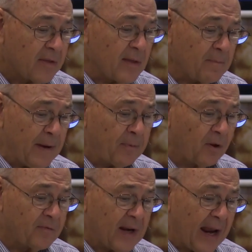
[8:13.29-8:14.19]
Then the
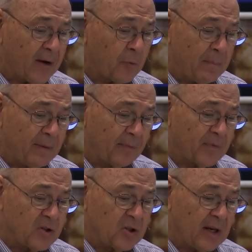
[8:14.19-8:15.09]
people of Dan
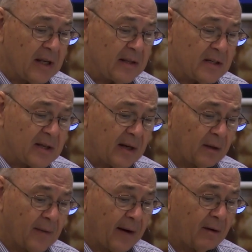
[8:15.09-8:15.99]
rebuilt the city, and they
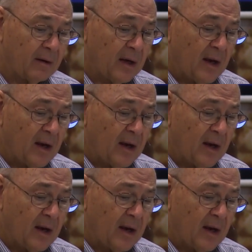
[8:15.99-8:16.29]
settled there.